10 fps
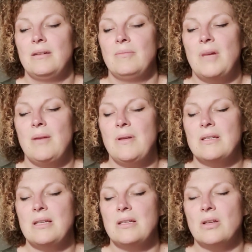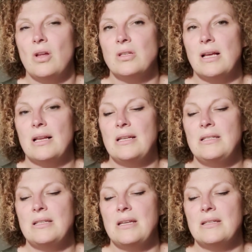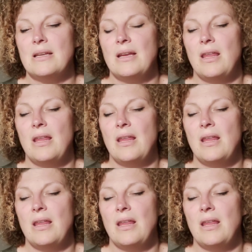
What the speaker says: "Maybe it's these contact lenses,"